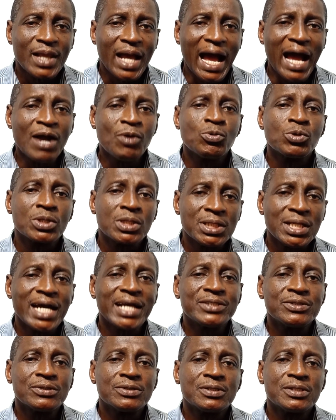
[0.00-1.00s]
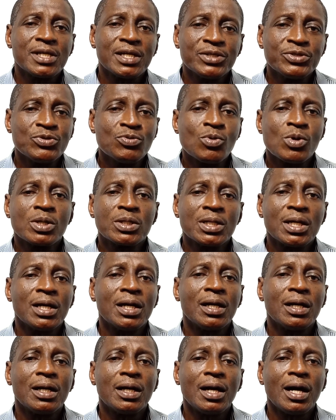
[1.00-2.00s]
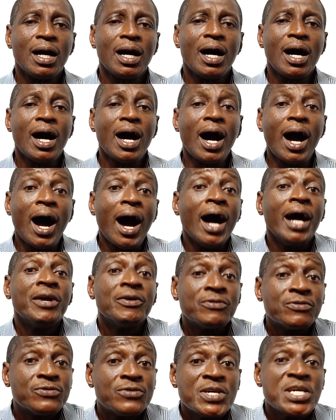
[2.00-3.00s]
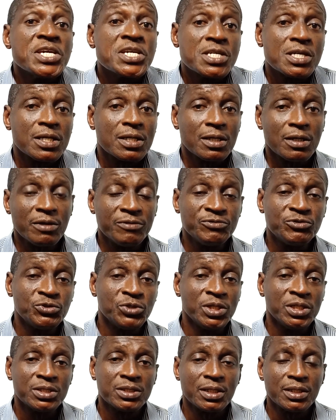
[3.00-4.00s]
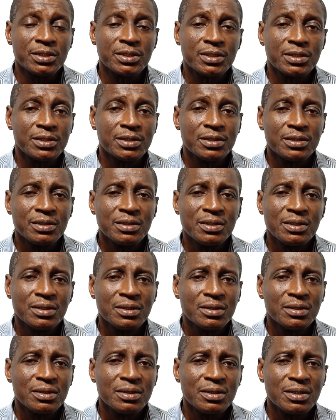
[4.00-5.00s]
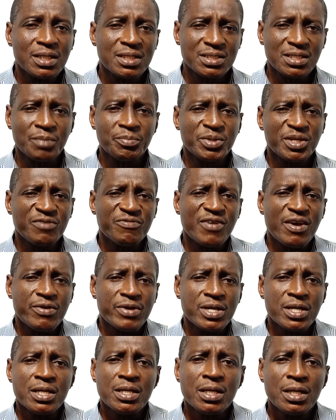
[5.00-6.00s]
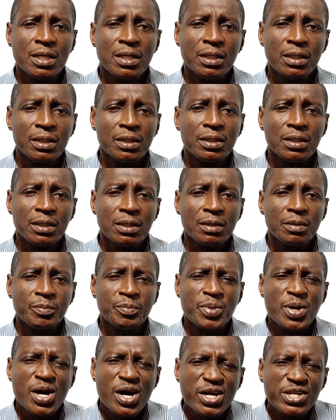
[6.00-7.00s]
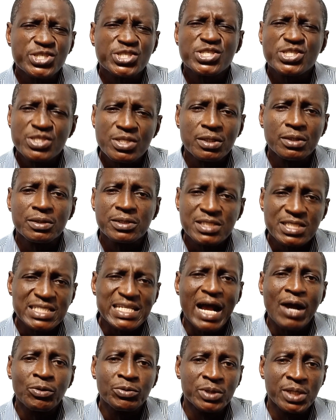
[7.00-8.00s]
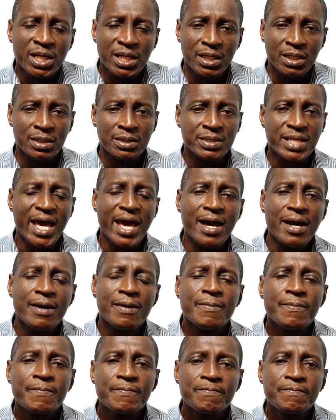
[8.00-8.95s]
I would like to tell you what I think of Jesus. There's something very personal sounding there.